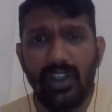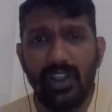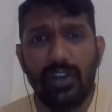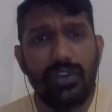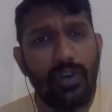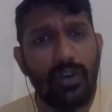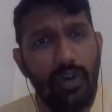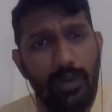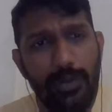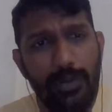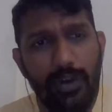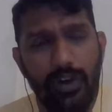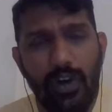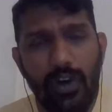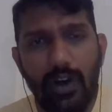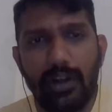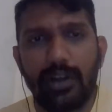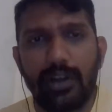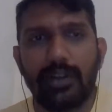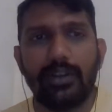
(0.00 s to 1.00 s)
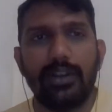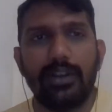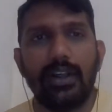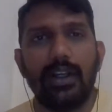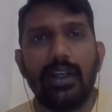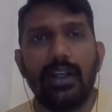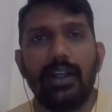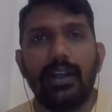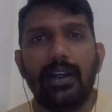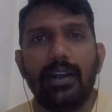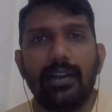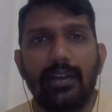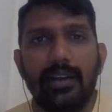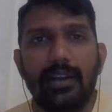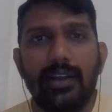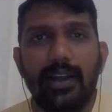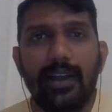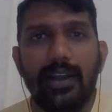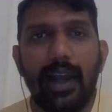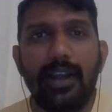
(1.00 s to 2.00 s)
So hope you got
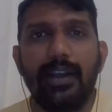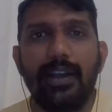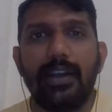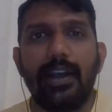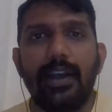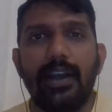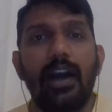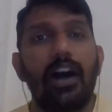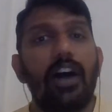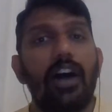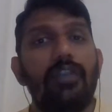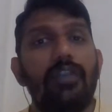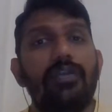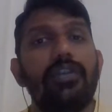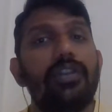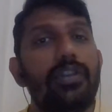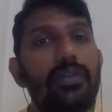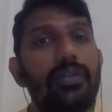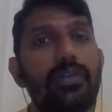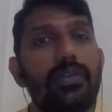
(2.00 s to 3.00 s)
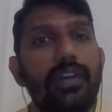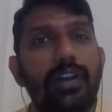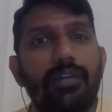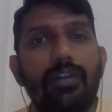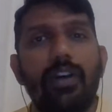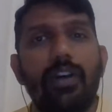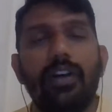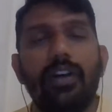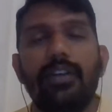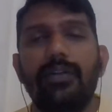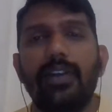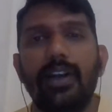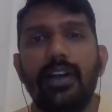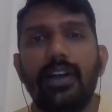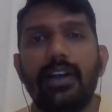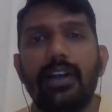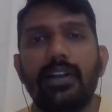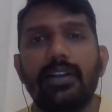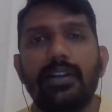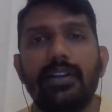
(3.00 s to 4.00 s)
the idea how to
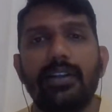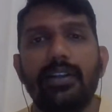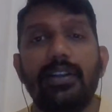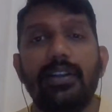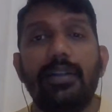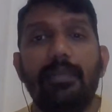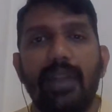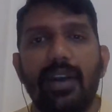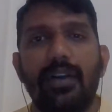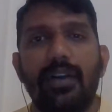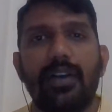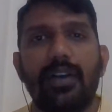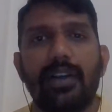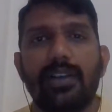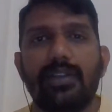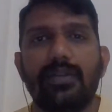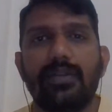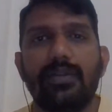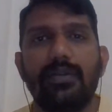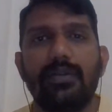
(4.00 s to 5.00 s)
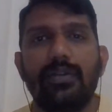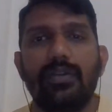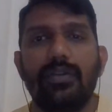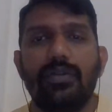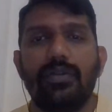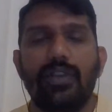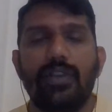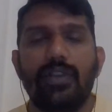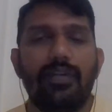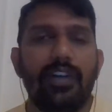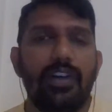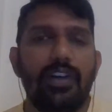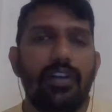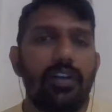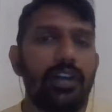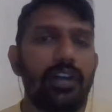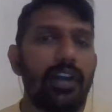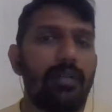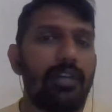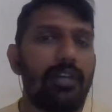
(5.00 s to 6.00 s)
evaluate the metrics. So today we're
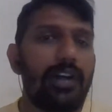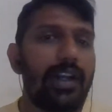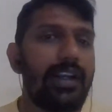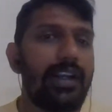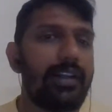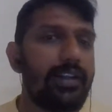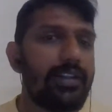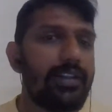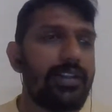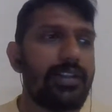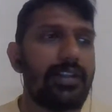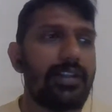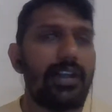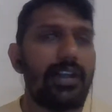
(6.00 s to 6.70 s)
talking about like this is